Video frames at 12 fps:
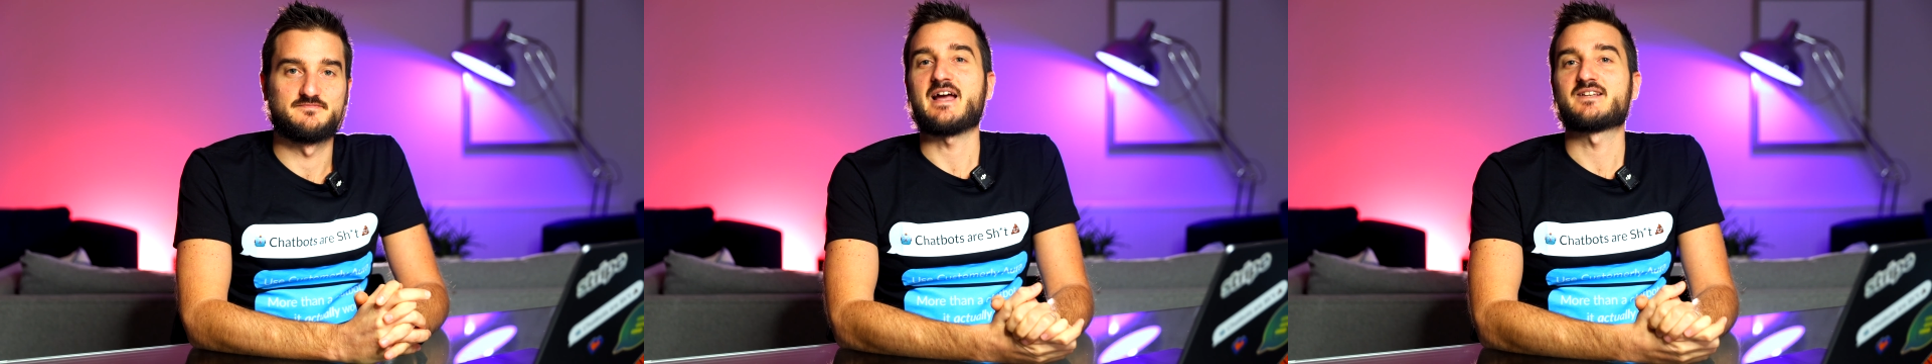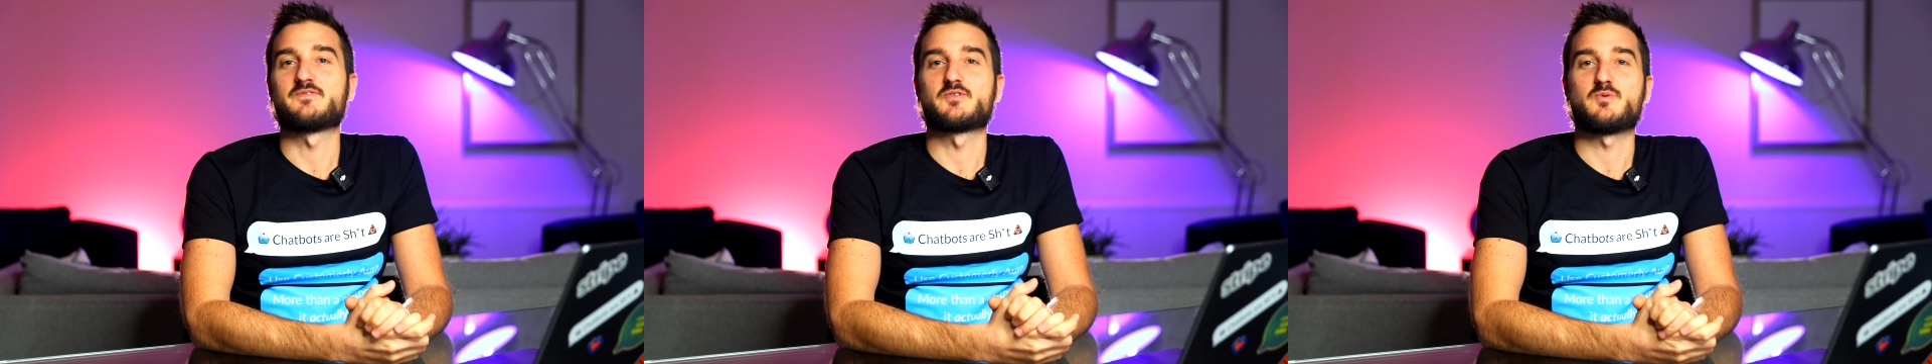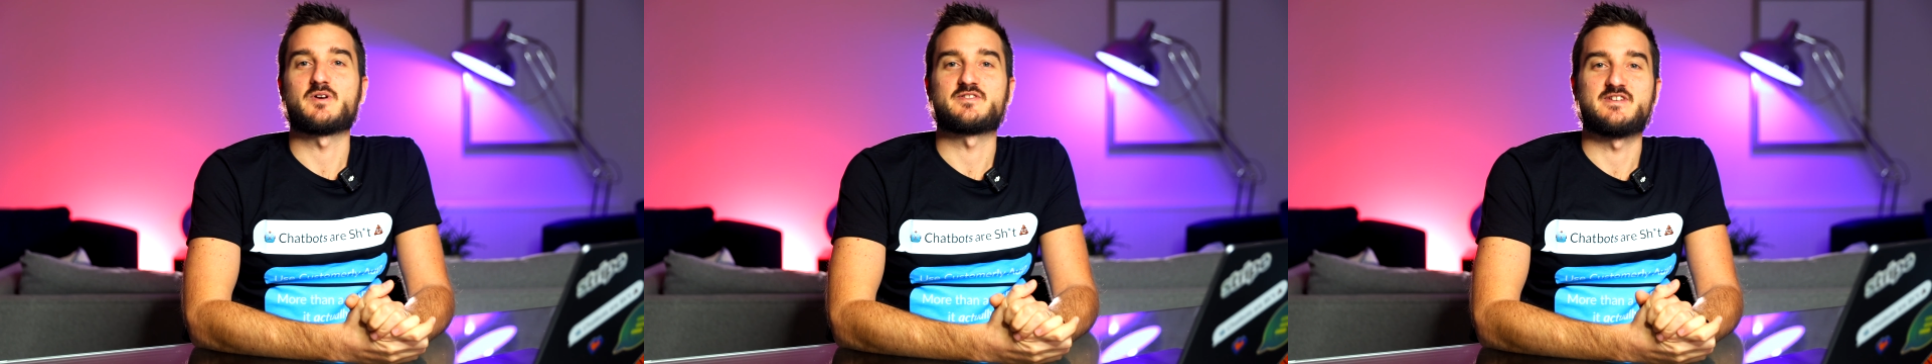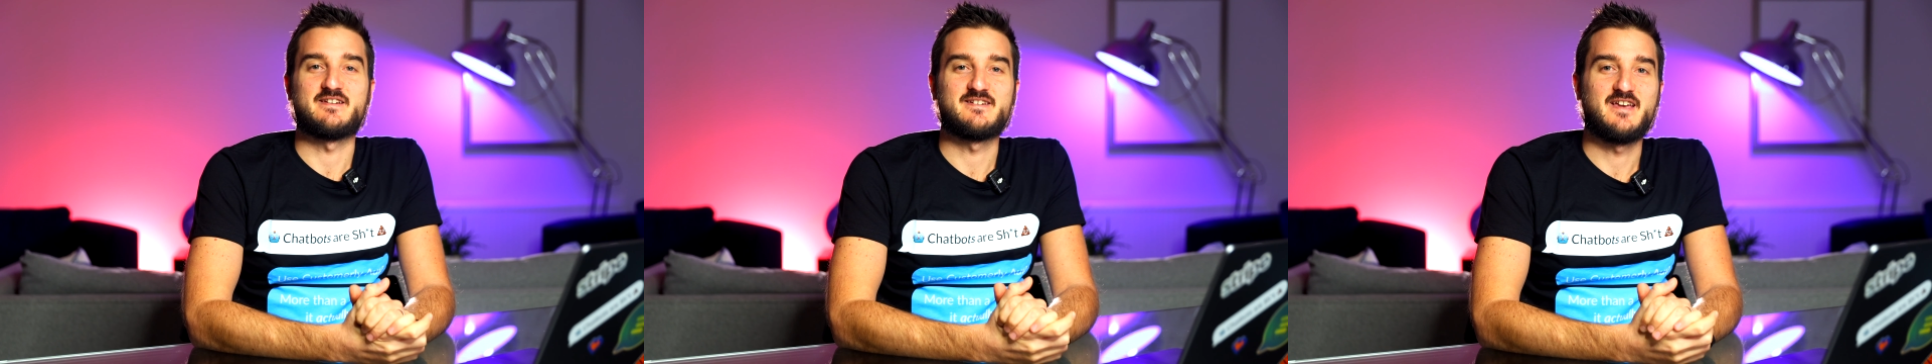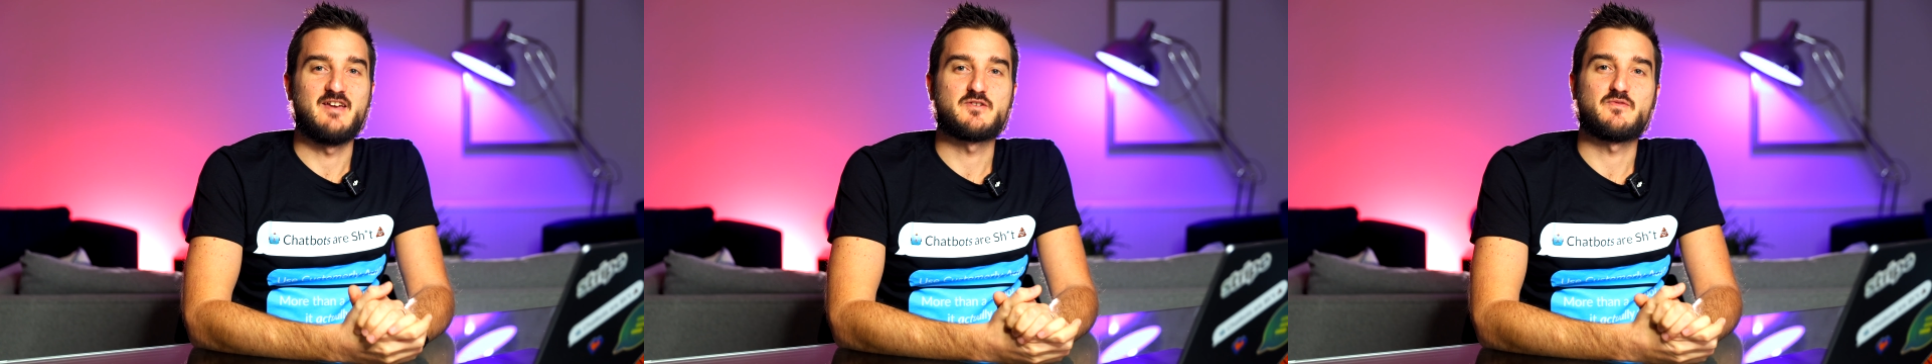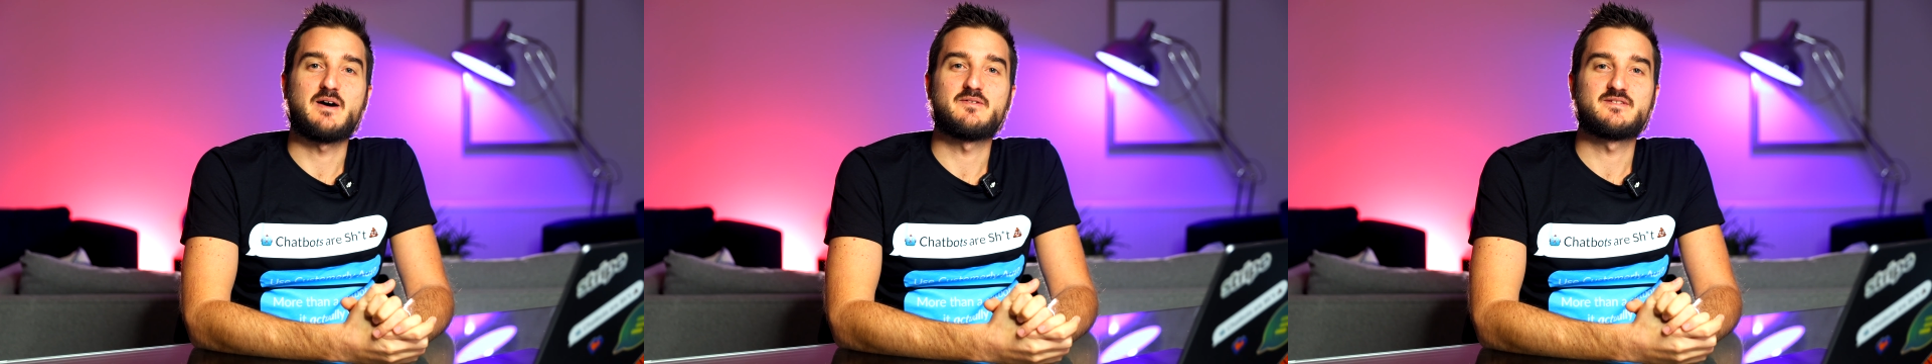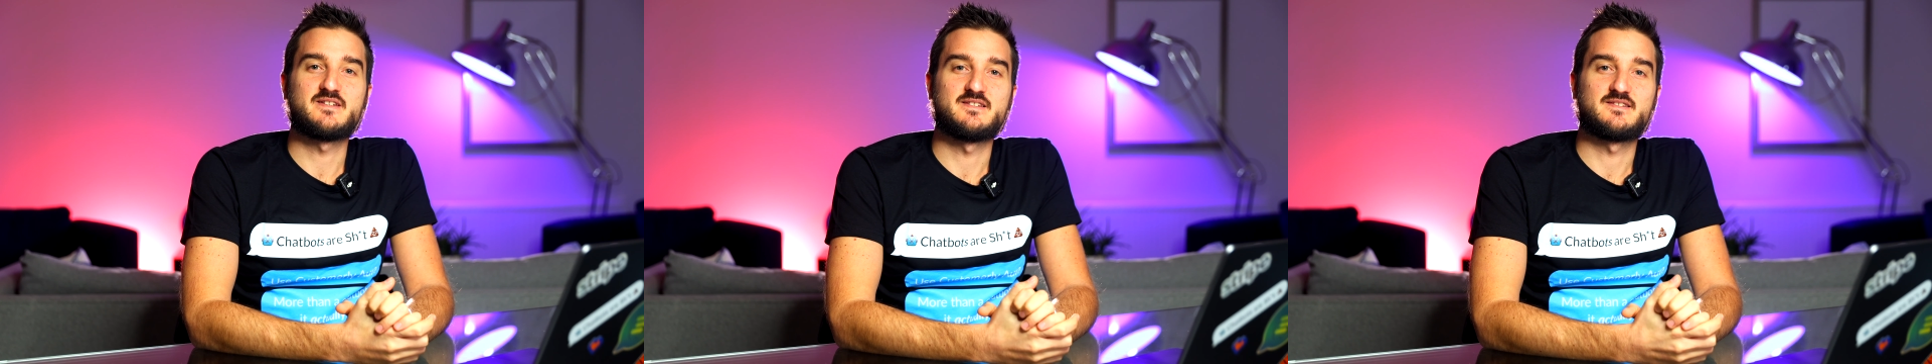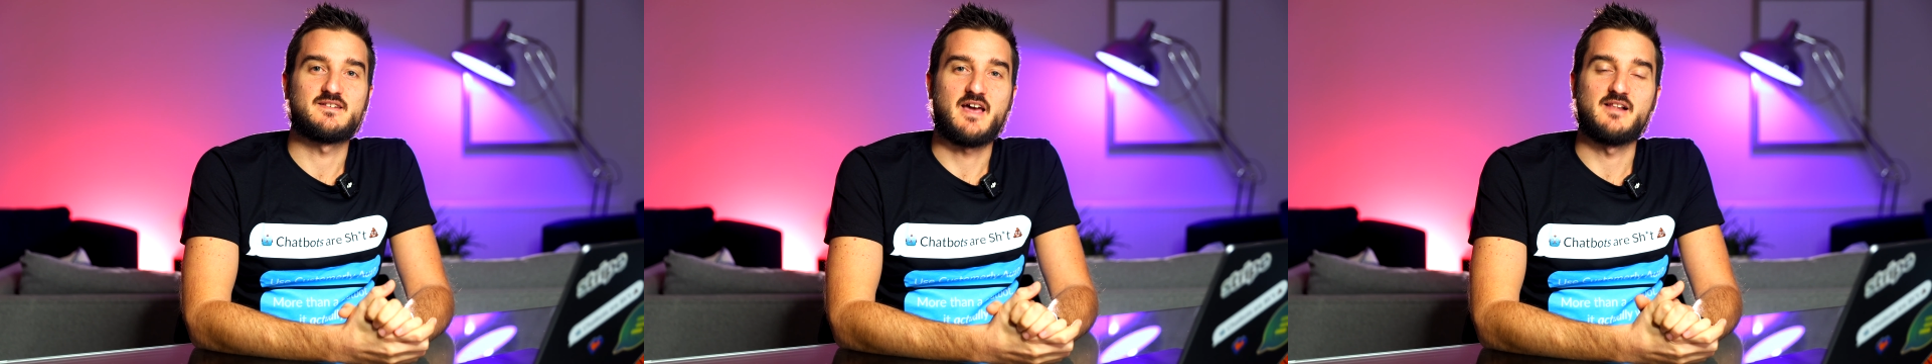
Thanks for watching. If you found this